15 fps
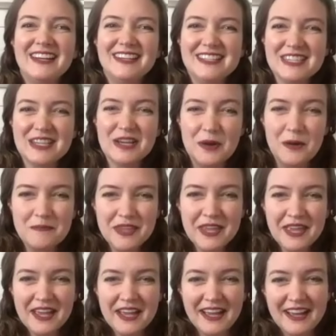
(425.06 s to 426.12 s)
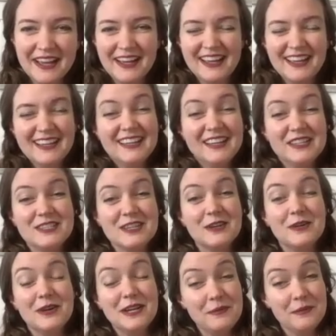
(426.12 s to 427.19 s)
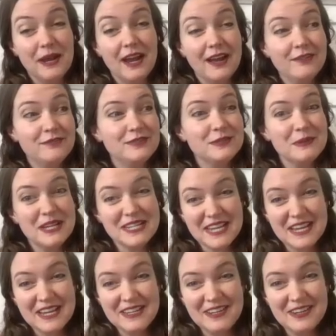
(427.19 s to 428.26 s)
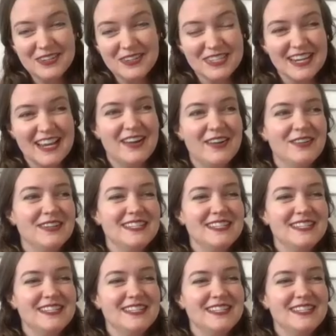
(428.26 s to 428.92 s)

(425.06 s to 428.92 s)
and right. so, uh so anyway i've spent 10 years now